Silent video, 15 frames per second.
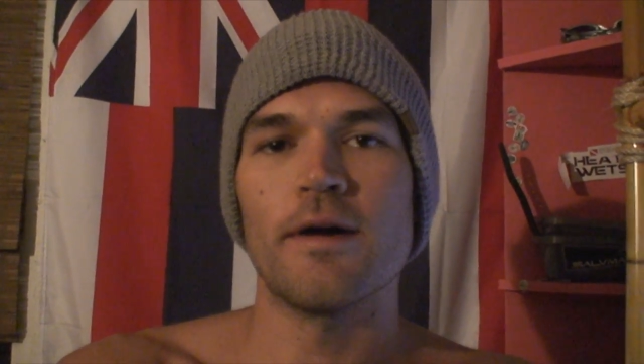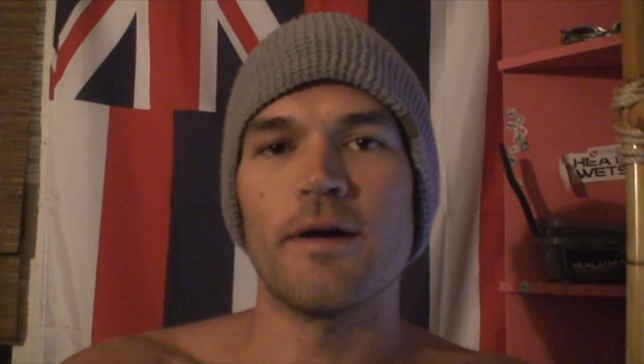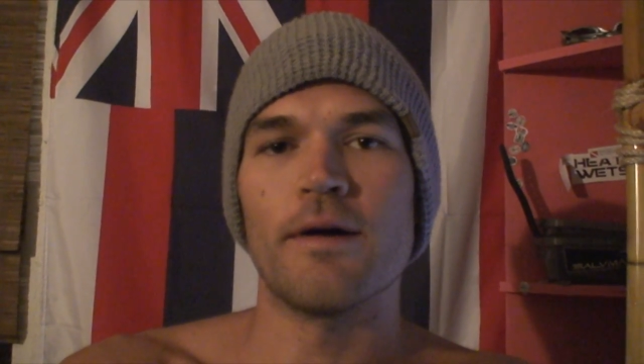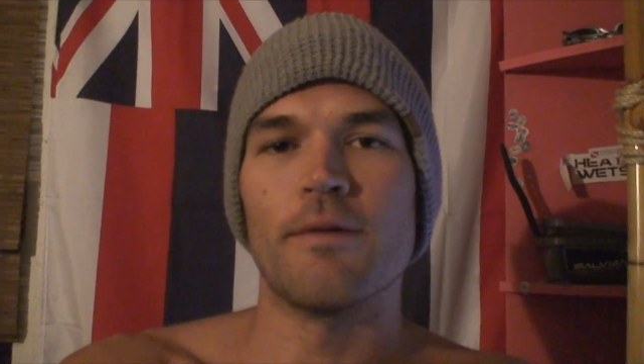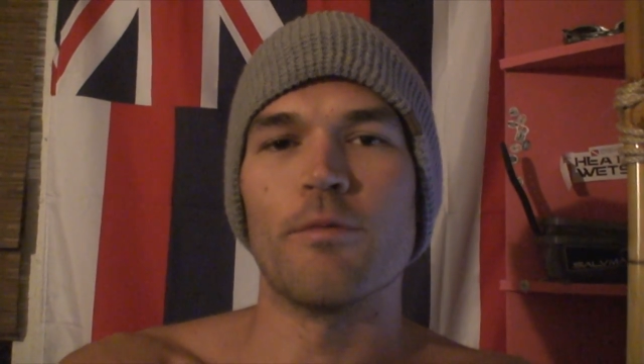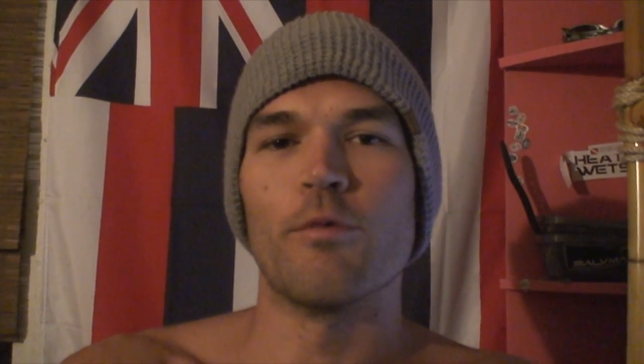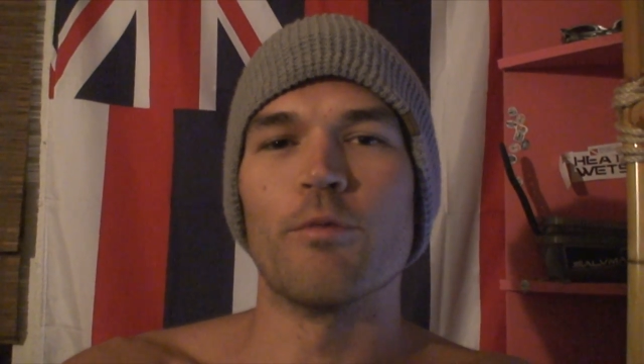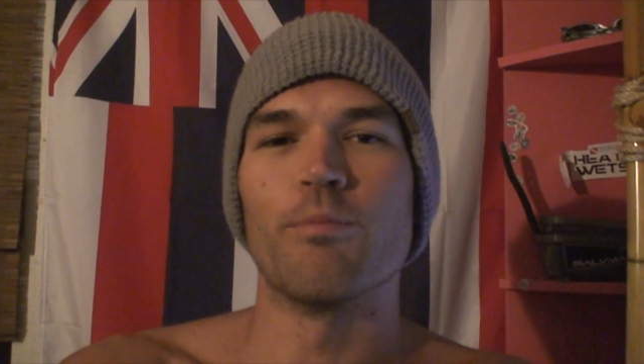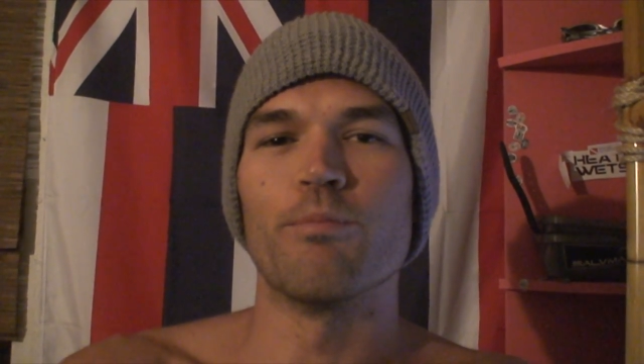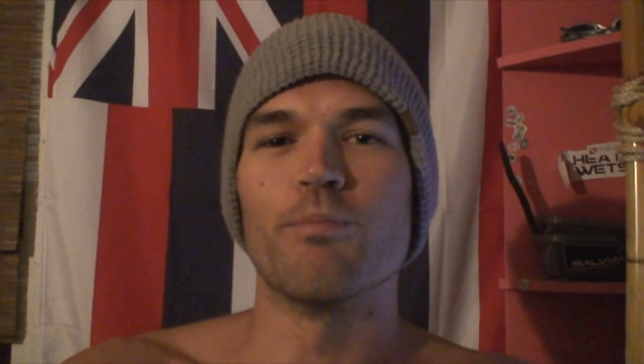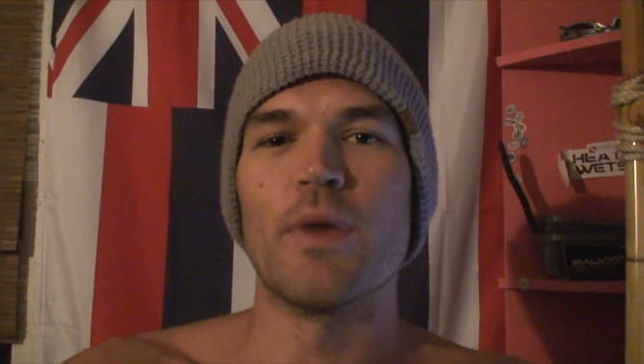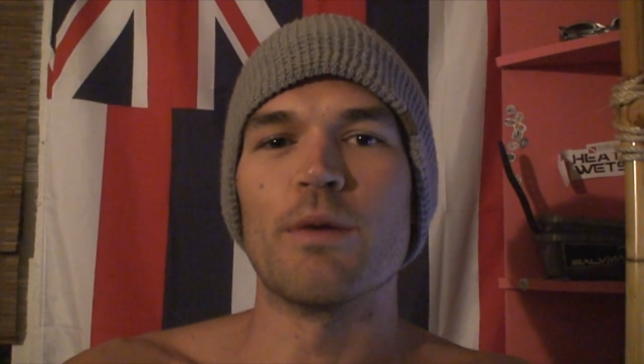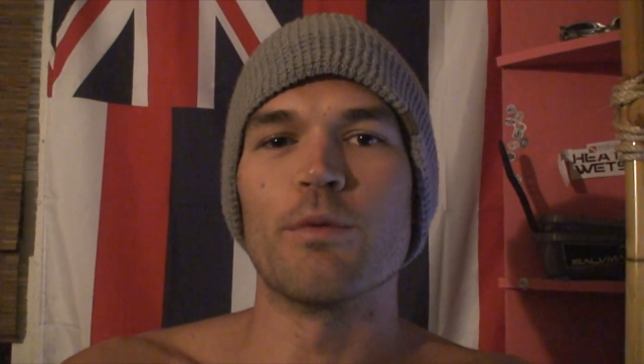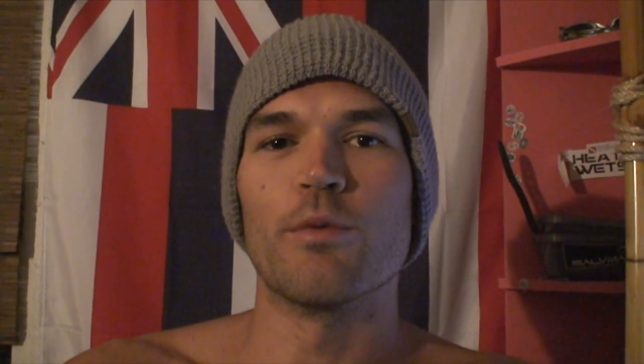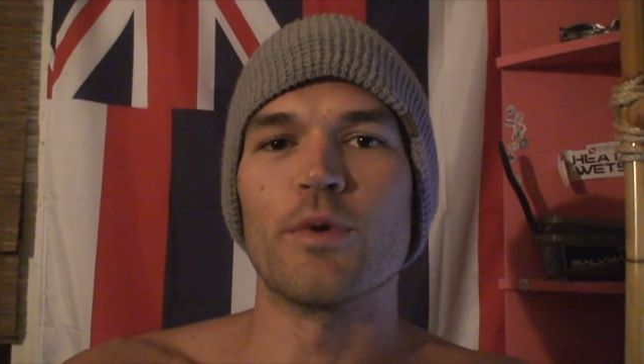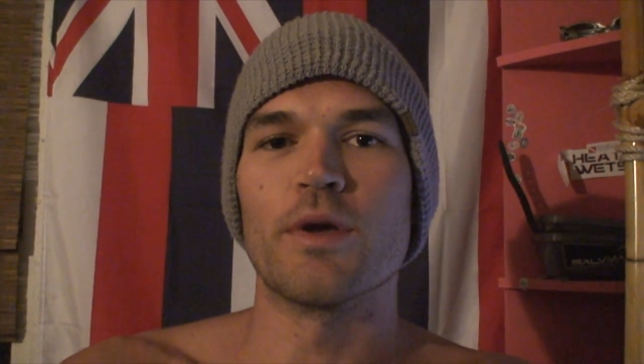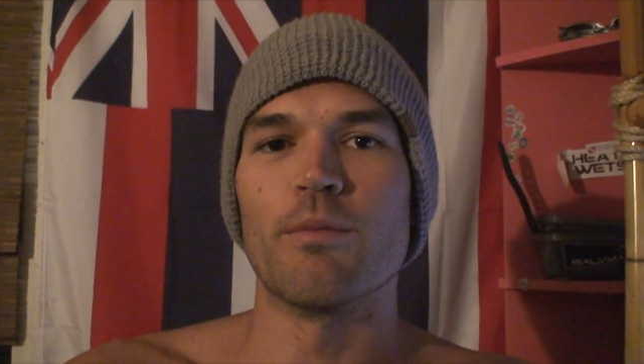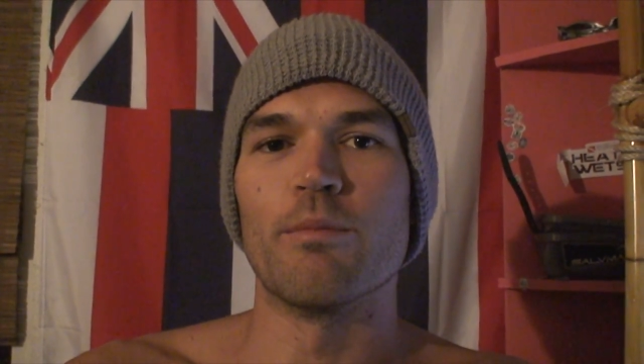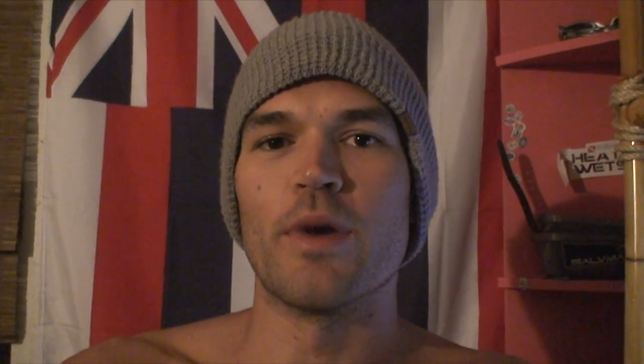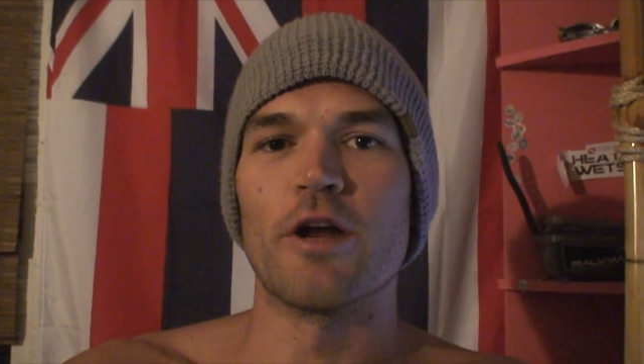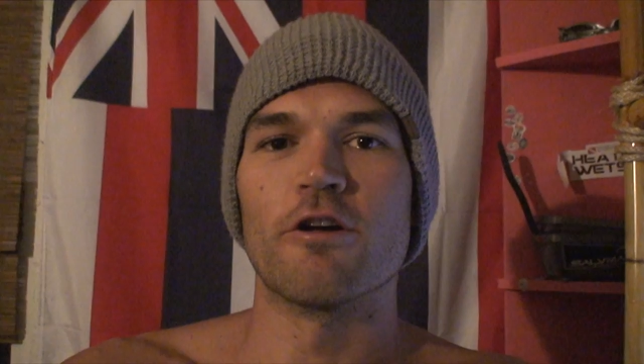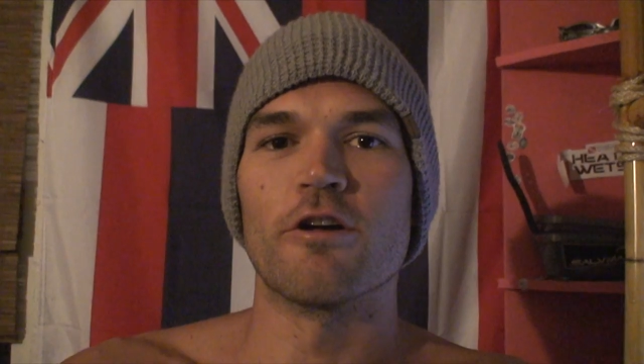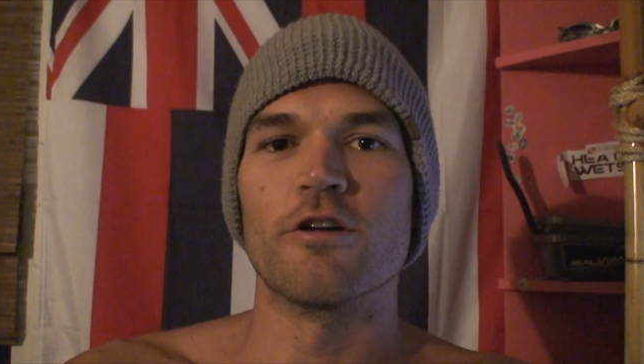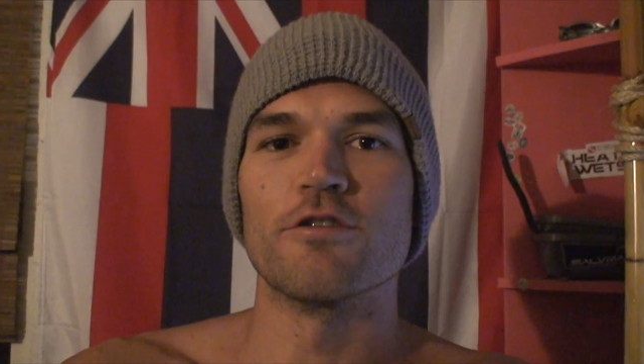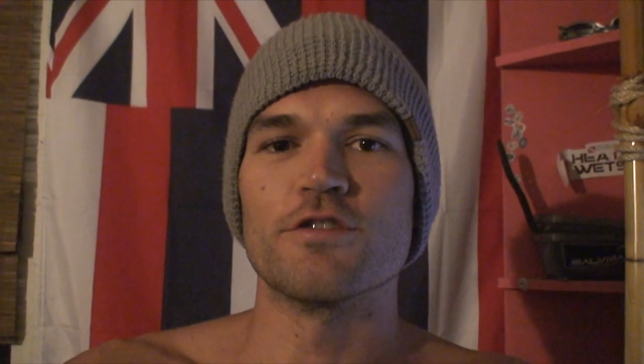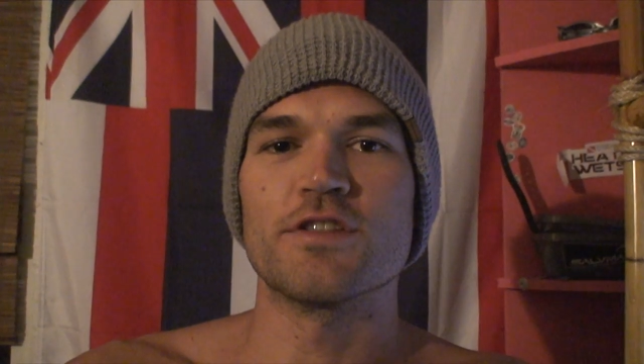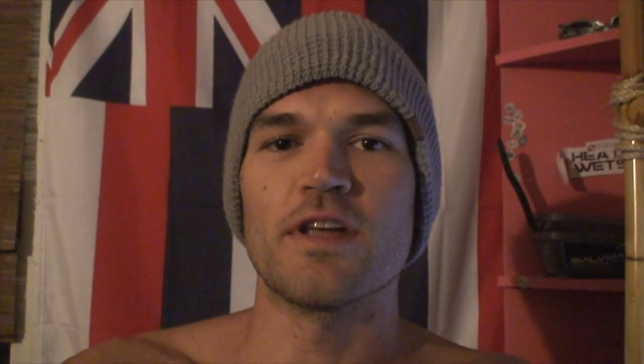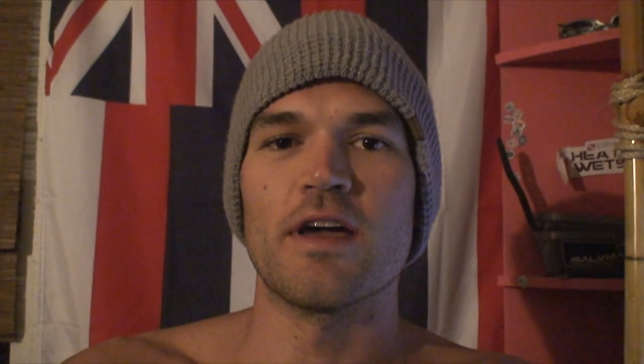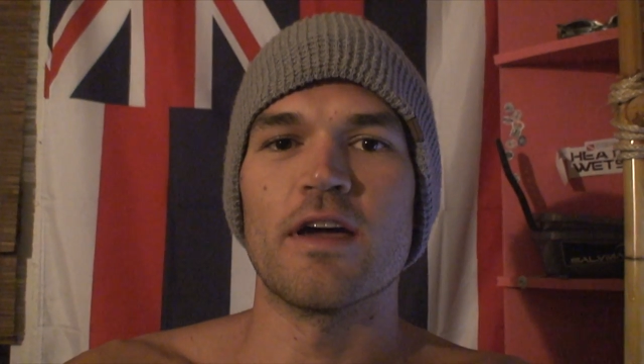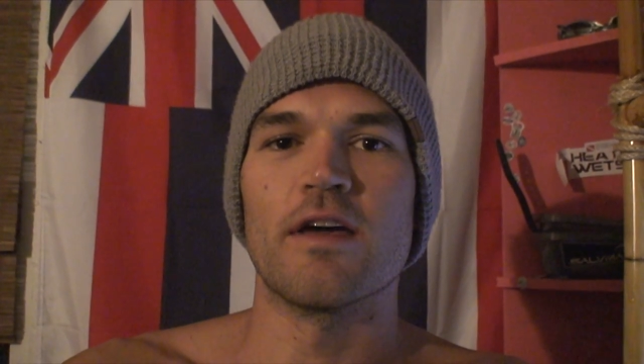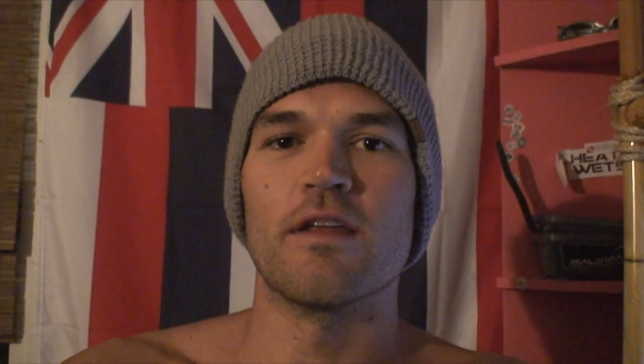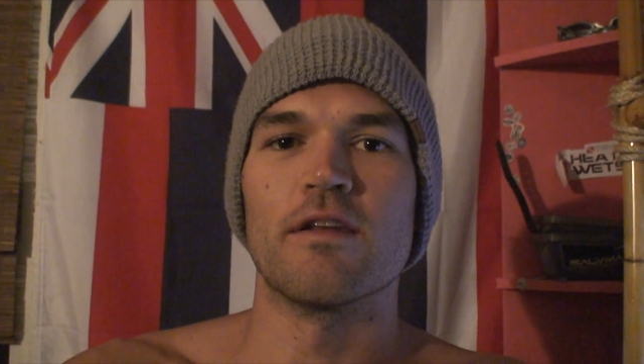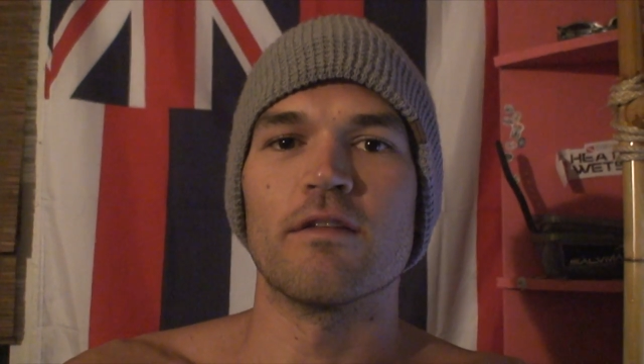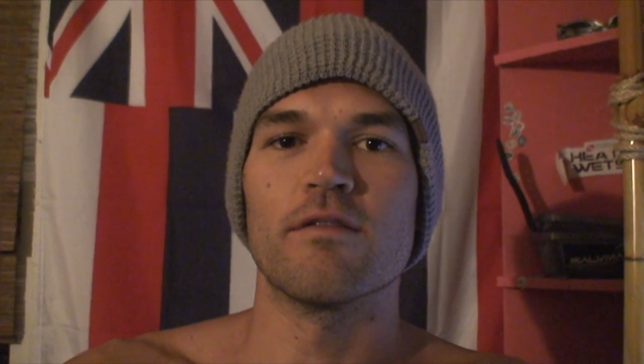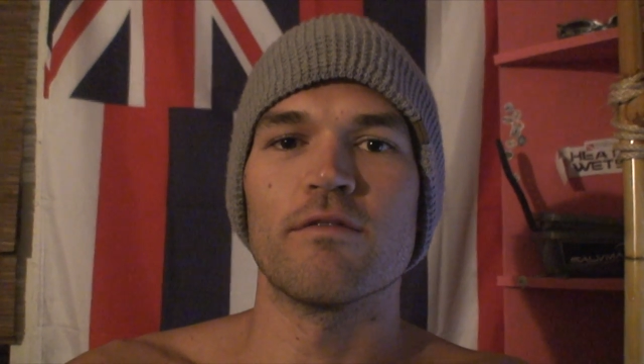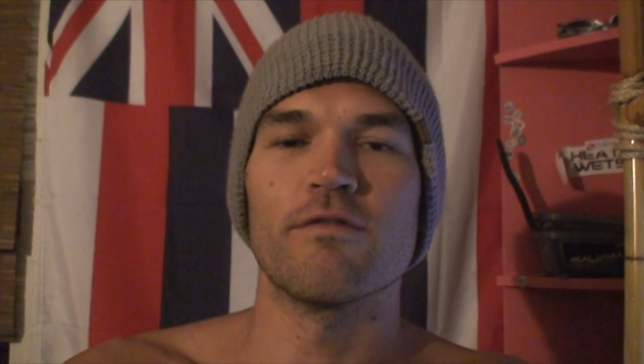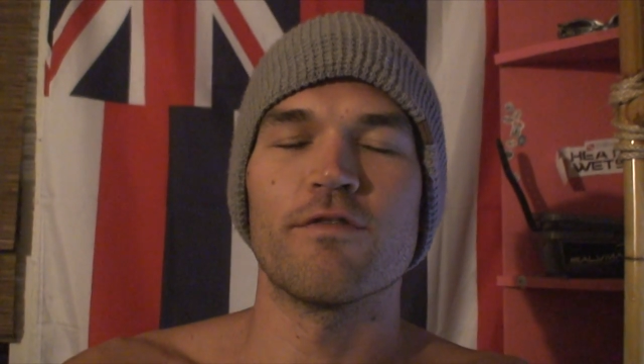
uh, maybe we can better understand,